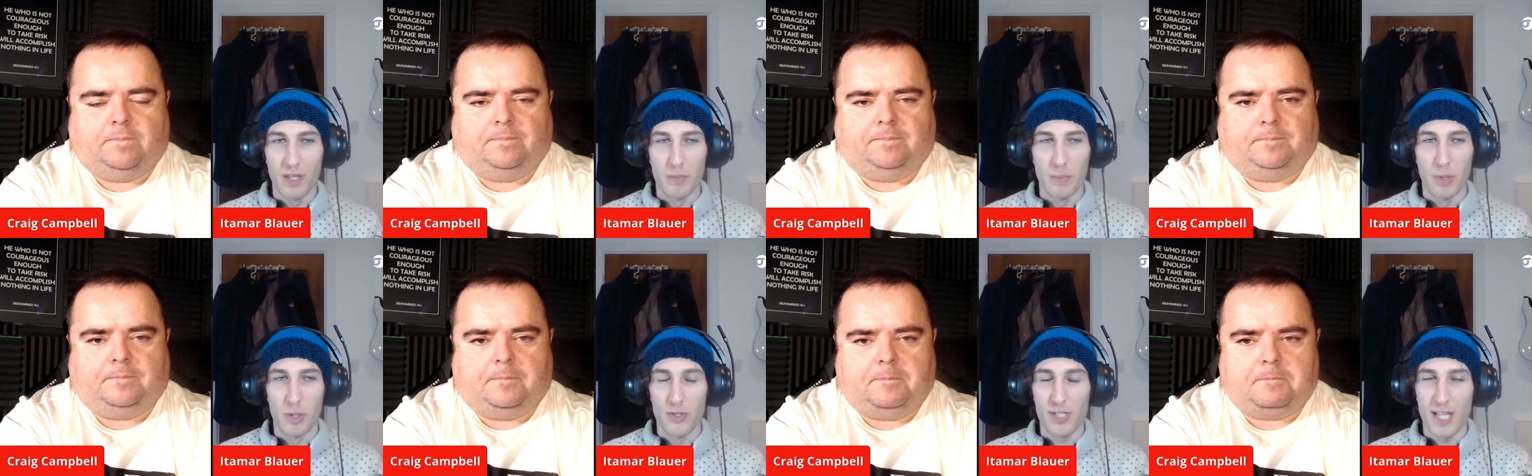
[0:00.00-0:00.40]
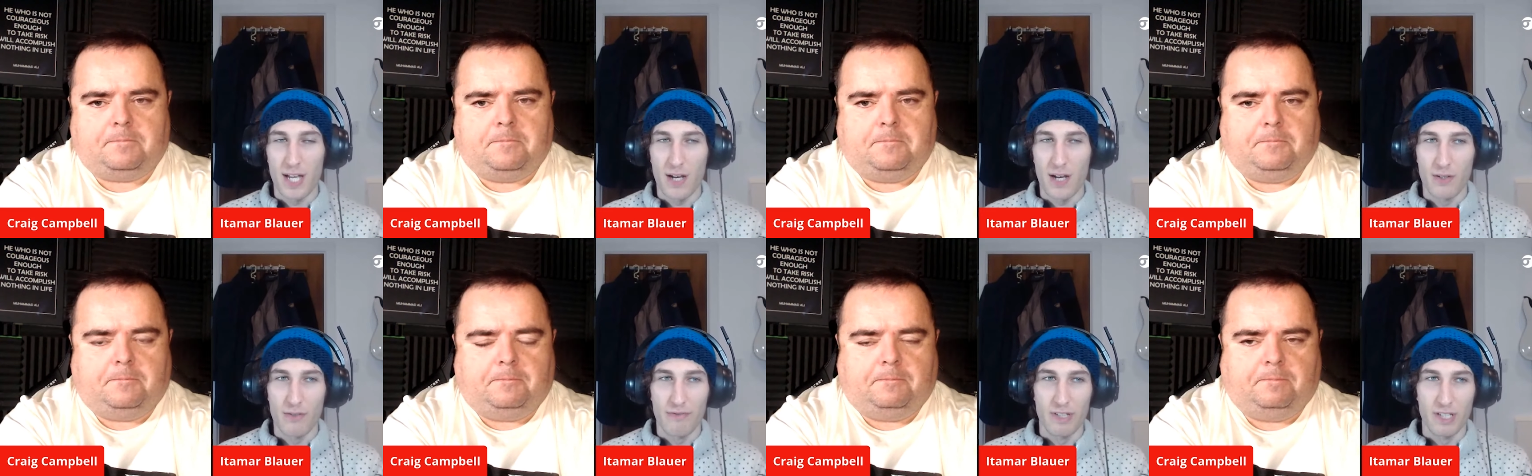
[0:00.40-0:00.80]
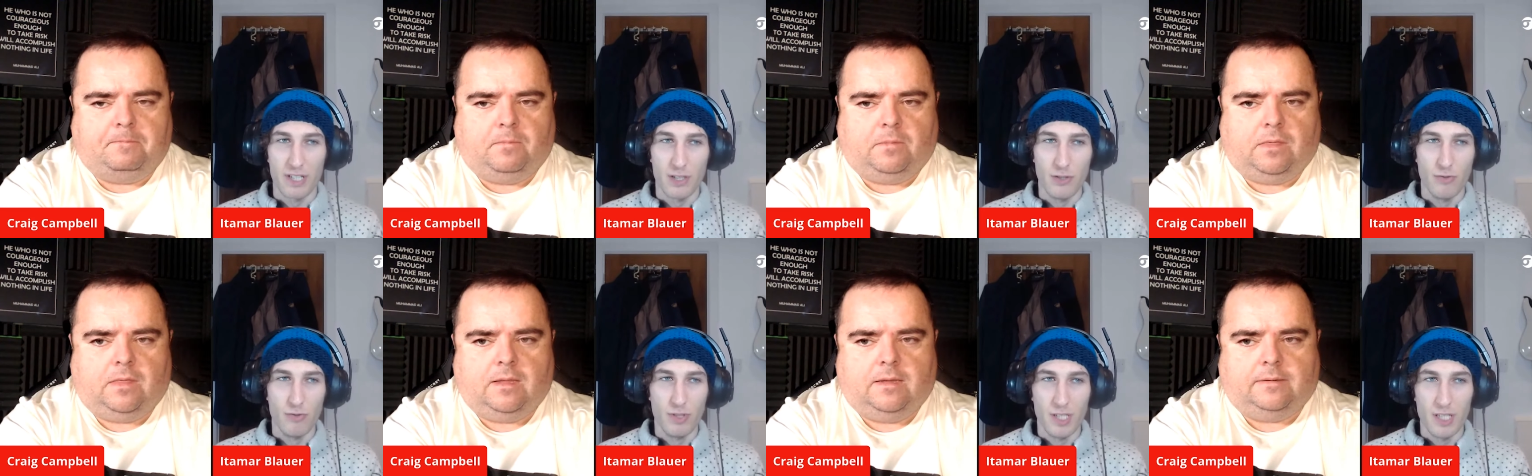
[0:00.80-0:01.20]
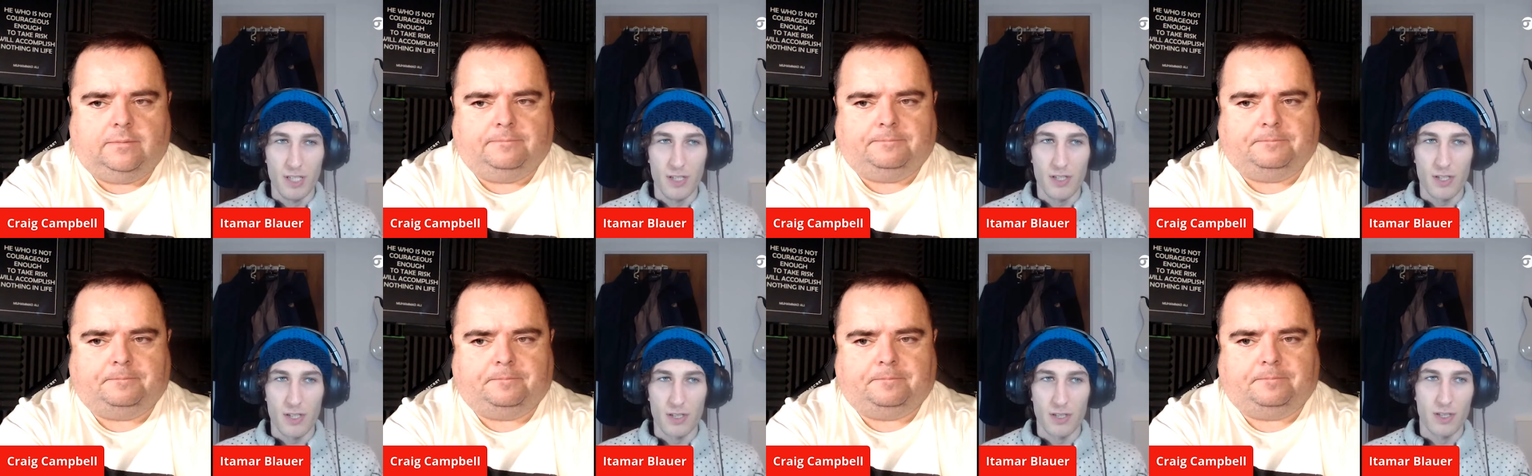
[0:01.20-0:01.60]
Speaker 1: the most out of it, you
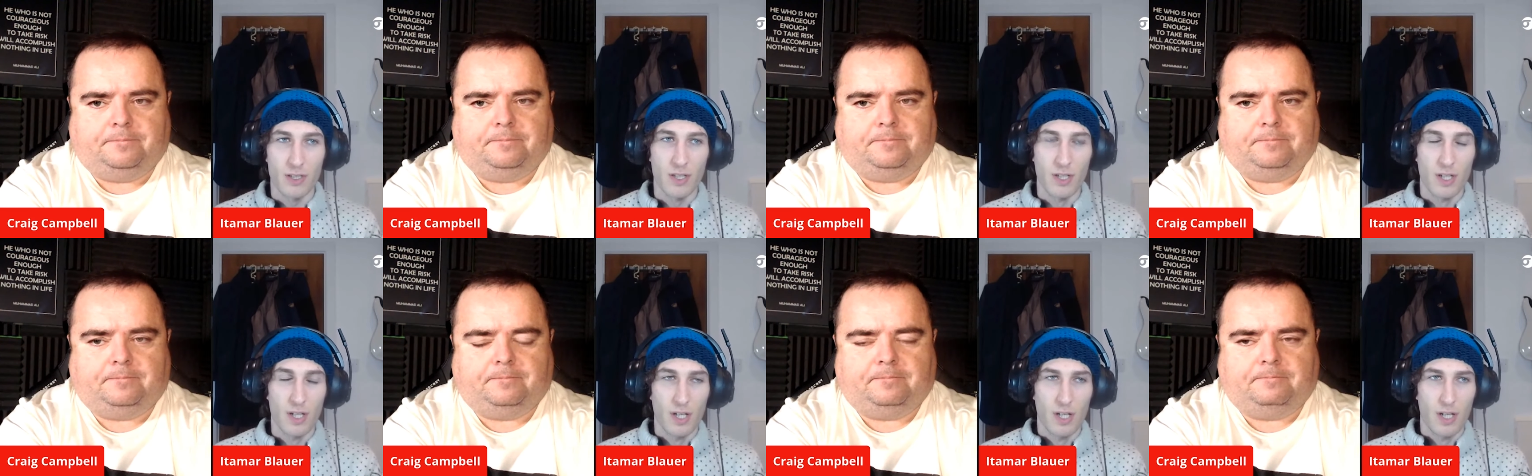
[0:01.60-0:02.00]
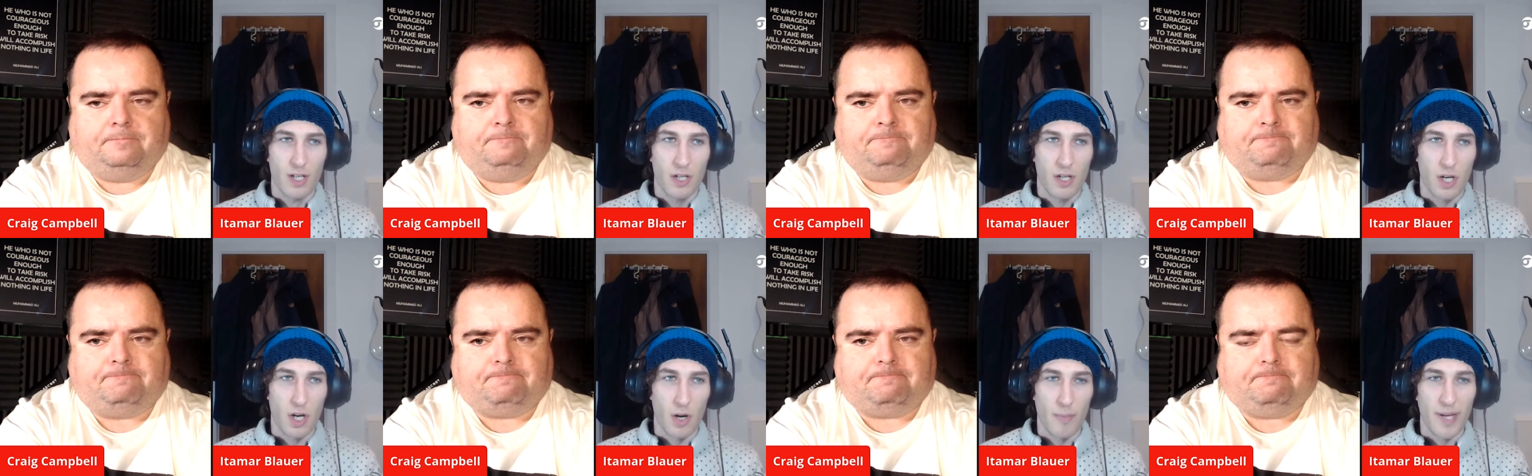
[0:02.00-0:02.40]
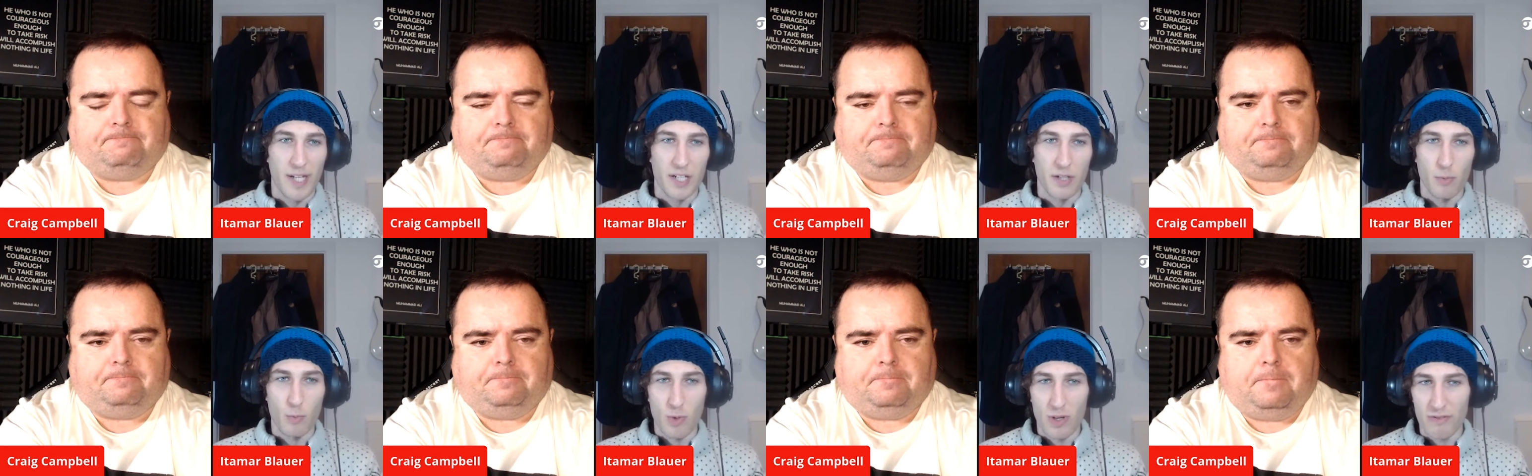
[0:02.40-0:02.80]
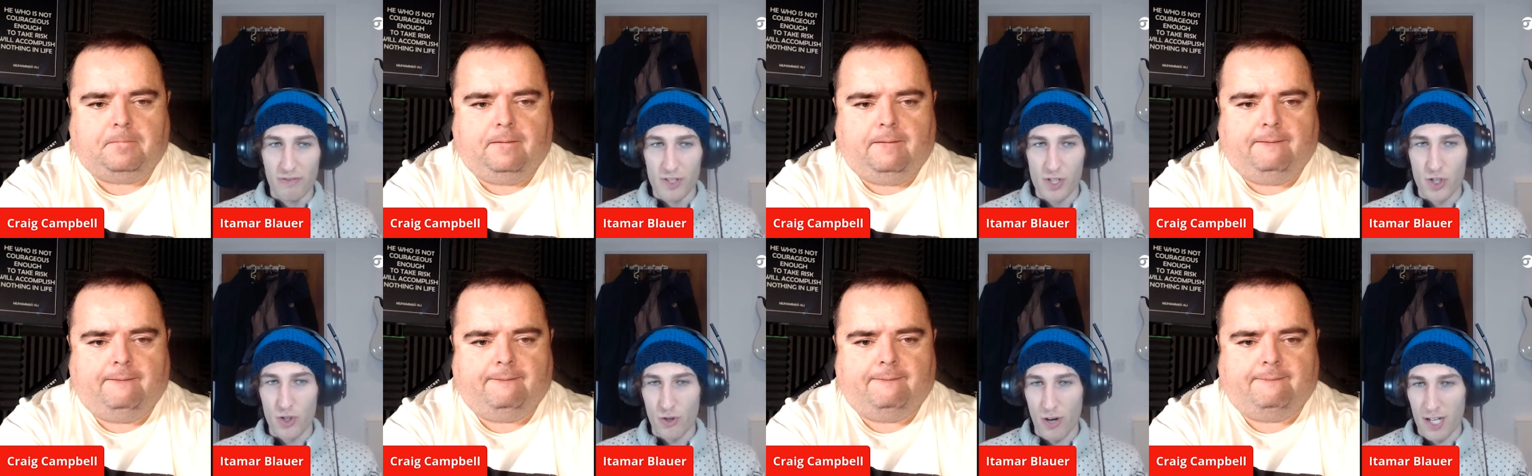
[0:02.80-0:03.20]
need to come at it with
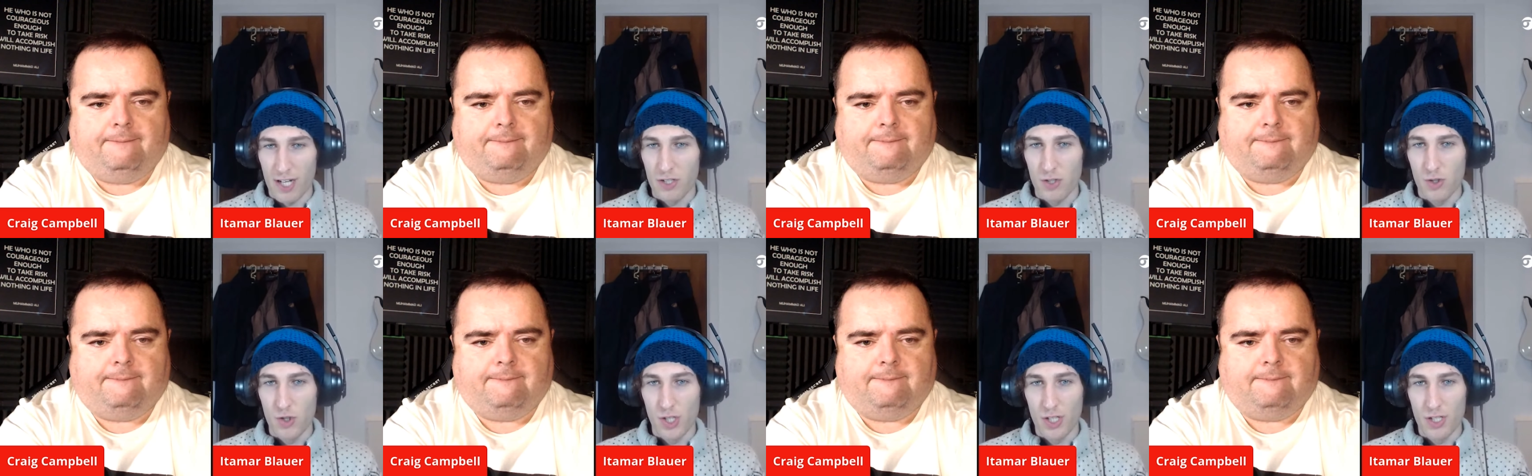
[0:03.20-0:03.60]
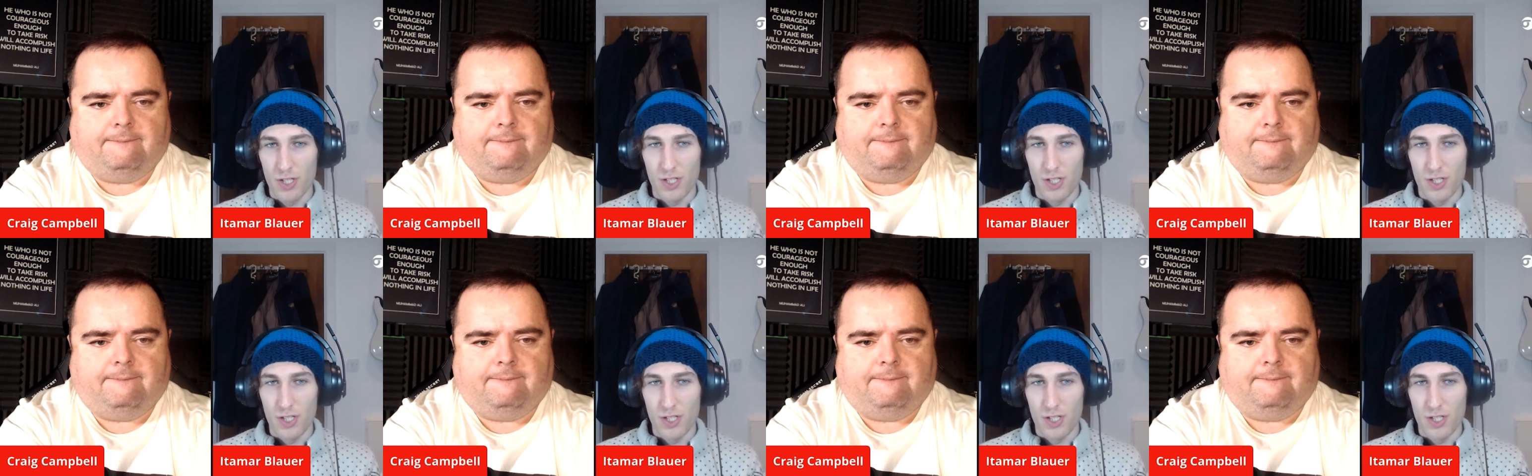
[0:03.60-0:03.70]
a strategy.